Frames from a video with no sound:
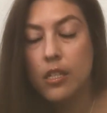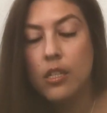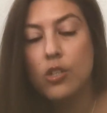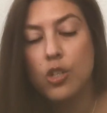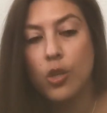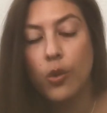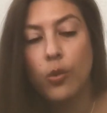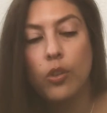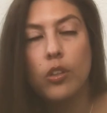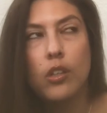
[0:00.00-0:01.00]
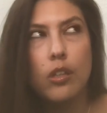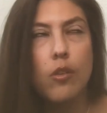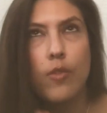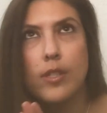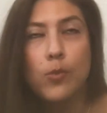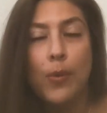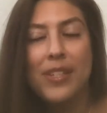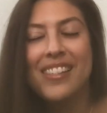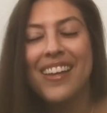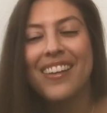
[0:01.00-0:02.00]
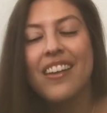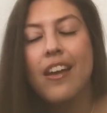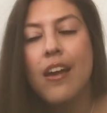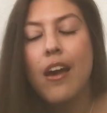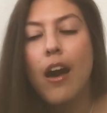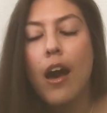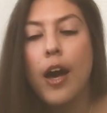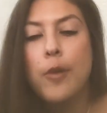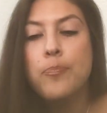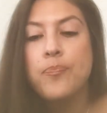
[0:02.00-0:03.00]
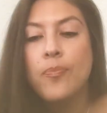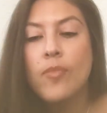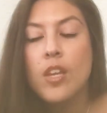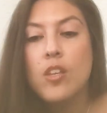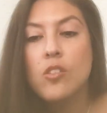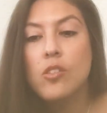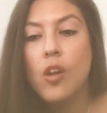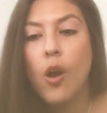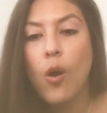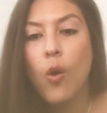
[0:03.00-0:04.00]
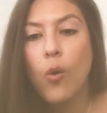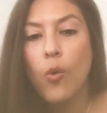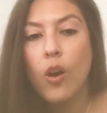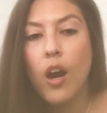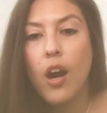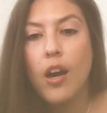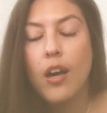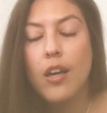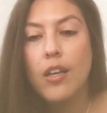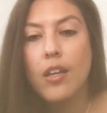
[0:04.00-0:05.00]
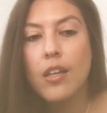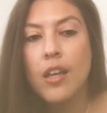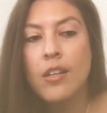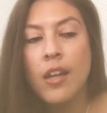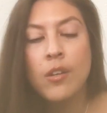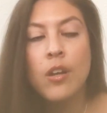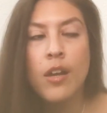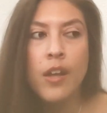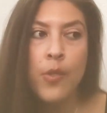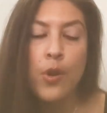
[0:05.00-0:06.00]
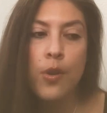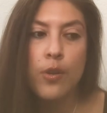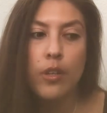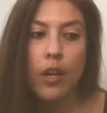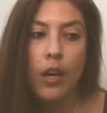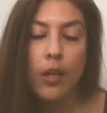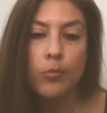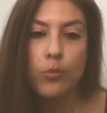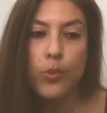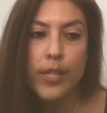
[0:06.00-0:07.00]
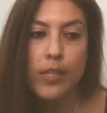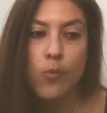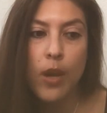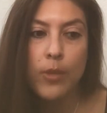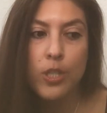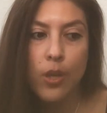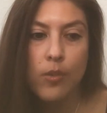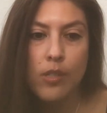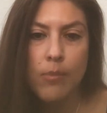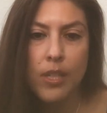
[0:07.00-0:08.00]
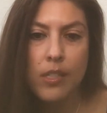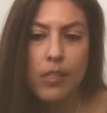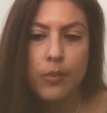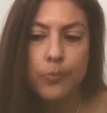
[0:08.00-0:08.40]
to. I don't know if that's the right way to say it. So another reason why we chose them is